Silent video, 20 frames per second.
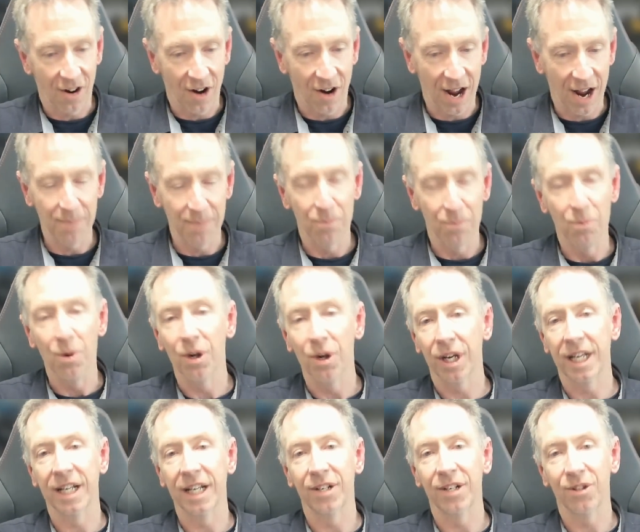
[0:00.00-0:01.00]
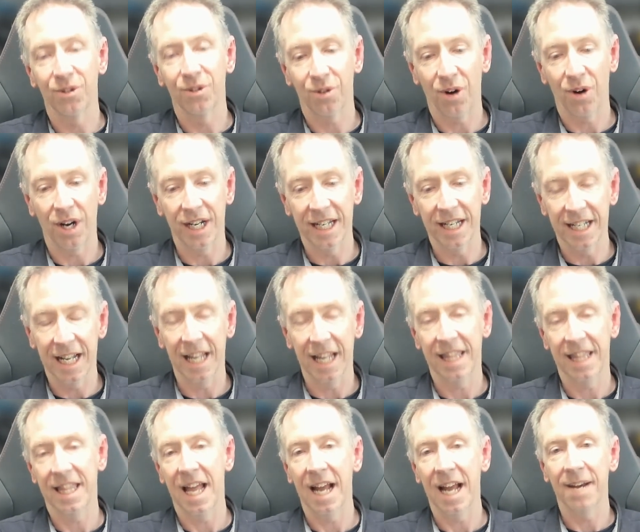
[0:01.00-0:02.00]
I am working to try to
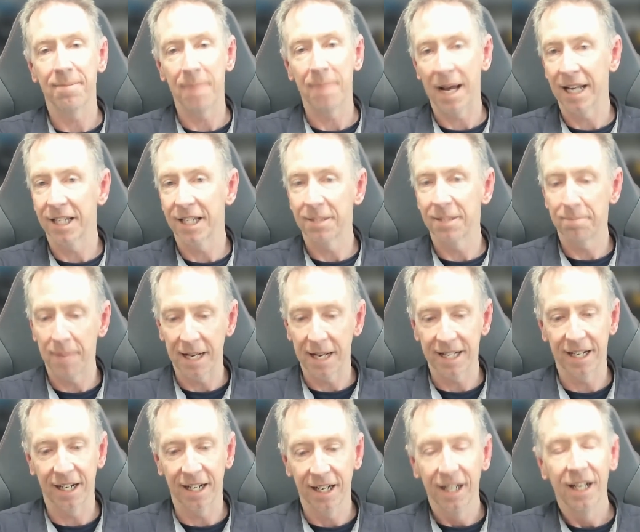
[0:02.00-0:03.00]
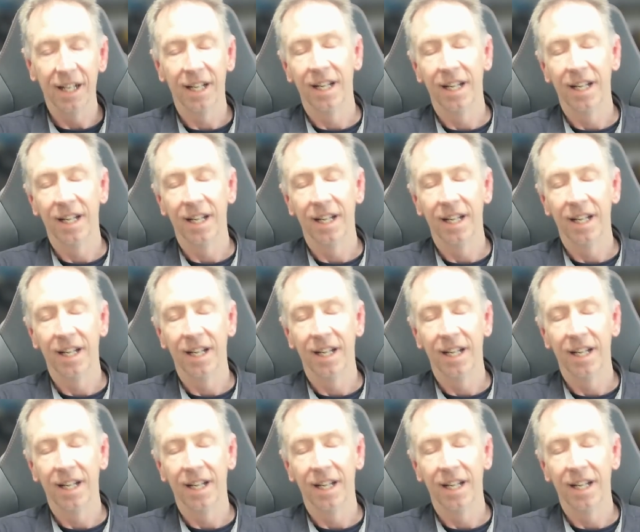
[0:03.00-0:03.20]
get that balance better